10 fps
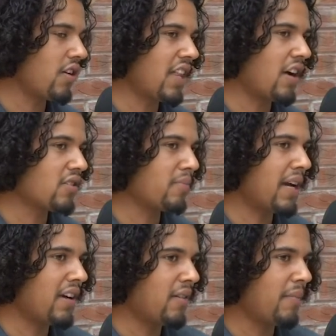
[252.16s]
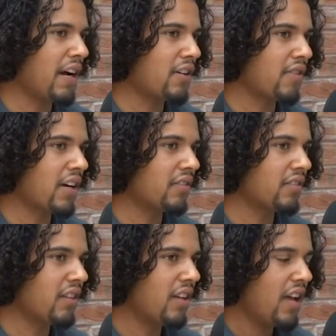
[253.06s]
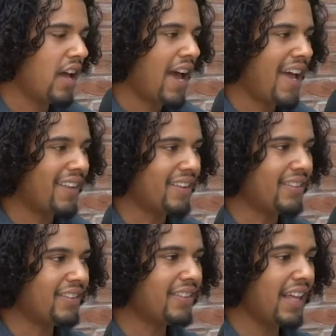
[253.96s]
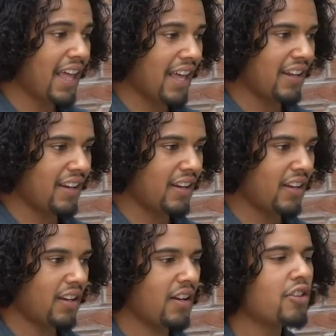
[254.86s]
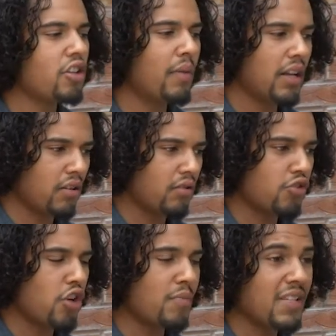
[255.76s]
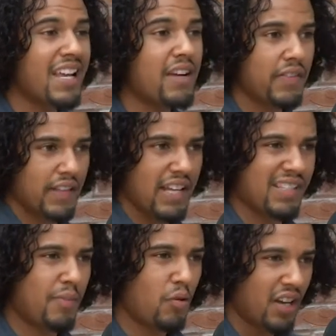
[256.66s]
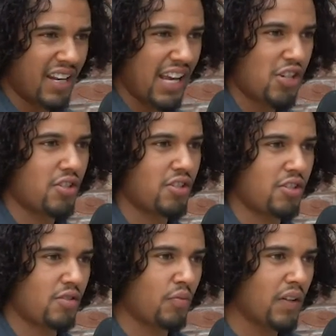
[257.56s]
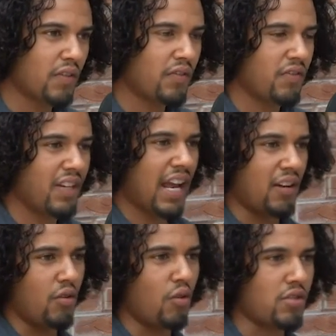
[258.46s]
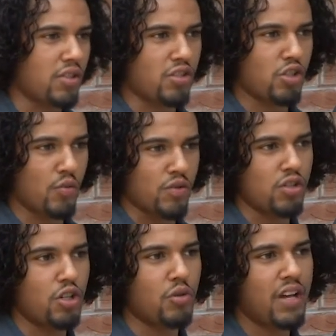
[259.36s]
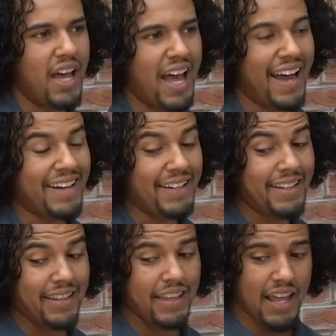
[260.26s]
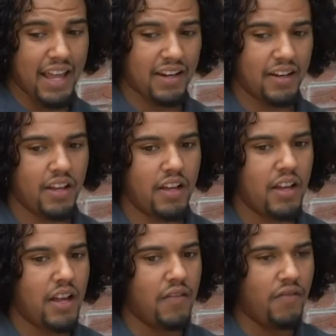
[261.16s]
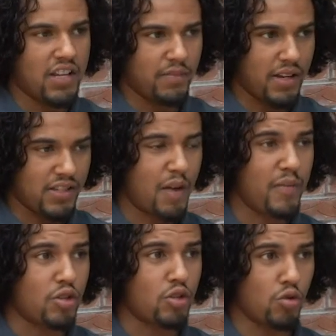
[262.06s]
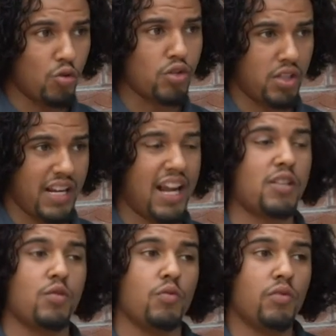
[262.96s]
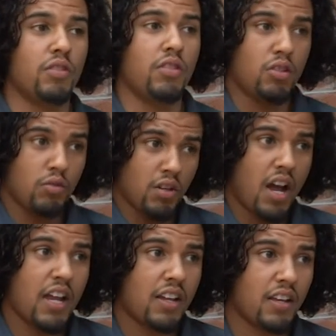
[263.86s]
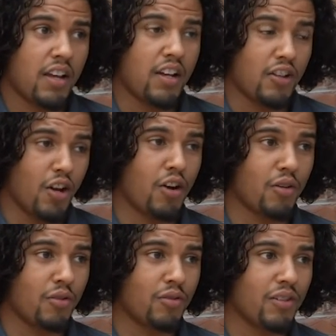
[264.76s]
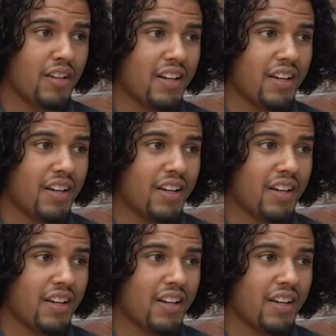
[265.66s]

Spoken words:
£1,000 the background. And then I do my little jobs here and there to build connections with landlords and so and so. And then invest my time into sourcing. As you and I know,